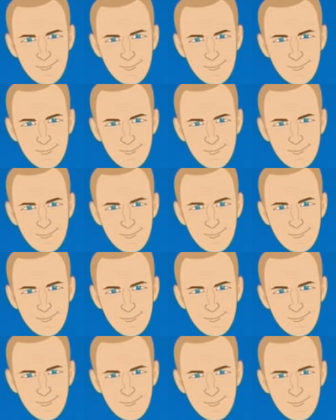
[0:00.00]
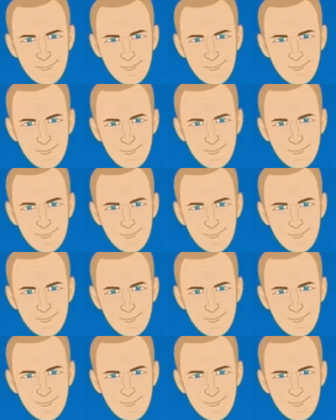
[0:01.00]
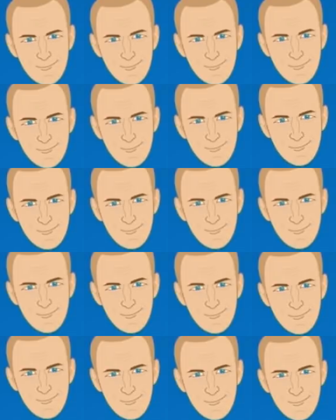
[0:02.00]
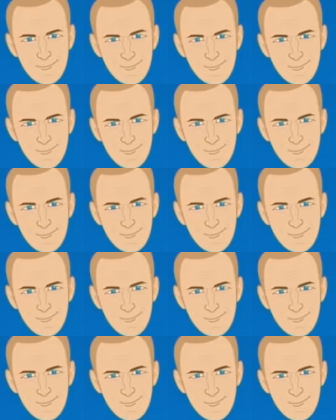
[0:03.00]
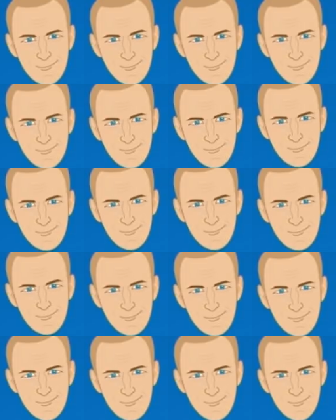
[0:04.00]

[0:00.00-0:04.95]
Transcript: The person shown says nothing.